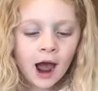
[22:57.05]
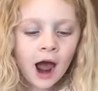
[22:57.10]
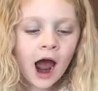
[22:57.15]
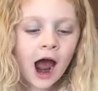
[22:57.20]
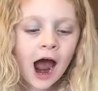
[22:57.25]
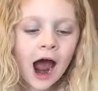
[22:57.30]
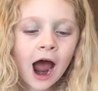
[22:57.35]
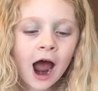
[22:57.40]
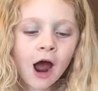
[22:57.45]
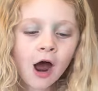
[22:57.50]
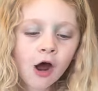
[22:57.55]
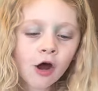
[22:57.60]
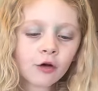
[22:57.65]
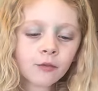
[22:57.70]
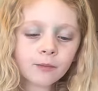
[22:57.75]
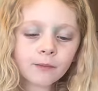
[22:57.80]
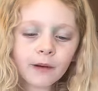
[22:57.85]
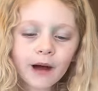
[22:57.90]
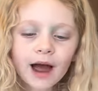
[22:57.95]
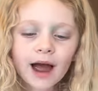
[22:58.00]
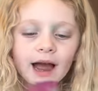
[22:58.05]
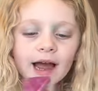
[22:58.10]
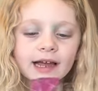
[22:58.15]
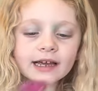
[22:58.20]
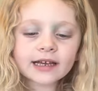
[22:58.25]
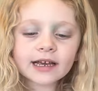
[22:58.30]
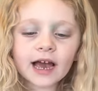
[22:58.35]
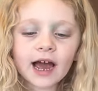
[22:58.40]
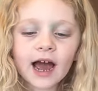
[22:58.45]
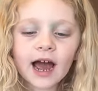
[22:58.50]
I hope
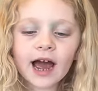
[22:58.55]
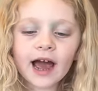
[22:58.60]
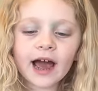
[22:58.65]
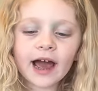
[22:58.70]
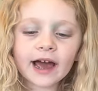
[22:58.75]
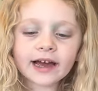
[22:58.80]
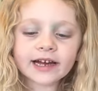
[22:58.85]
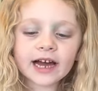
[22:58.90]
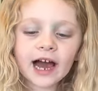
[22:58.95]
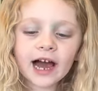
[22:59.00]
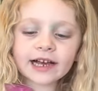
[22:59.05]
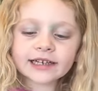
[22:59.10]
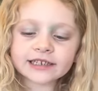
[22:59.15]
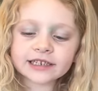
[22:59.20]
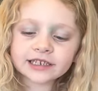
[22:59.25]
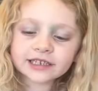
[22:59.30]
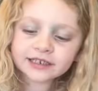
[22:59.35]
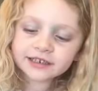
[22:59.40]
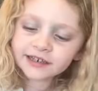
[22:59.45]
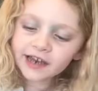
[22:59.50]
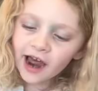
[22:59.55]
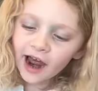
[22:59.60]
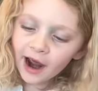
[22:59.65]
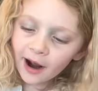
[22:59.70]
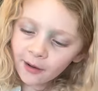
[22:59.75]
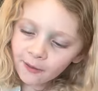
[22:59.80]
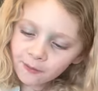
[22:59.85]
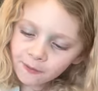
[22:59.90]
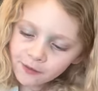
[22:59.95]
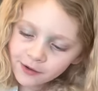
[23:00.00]
I get
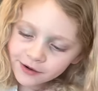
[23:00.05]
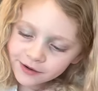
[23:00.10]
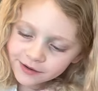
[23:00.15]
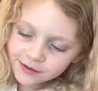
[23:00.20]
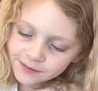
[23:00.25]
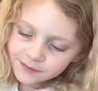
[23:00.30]
that one.